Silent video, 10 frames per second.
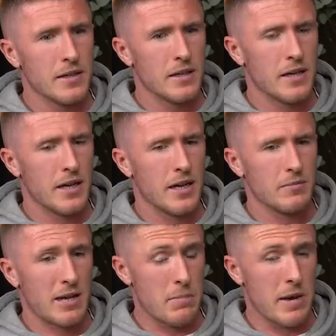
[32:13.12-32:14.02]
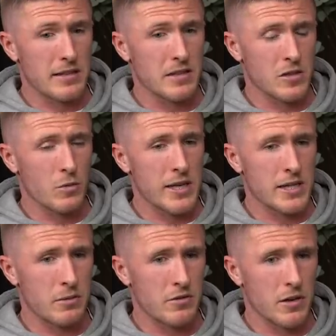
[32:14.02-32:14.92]
They battered us away,
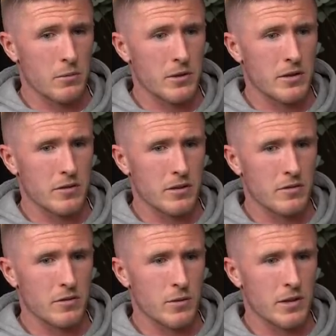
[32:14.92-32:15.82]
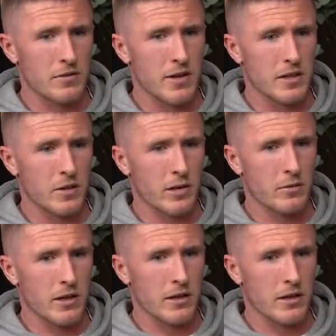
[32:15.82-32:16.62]
to be fair, but we defended quite well.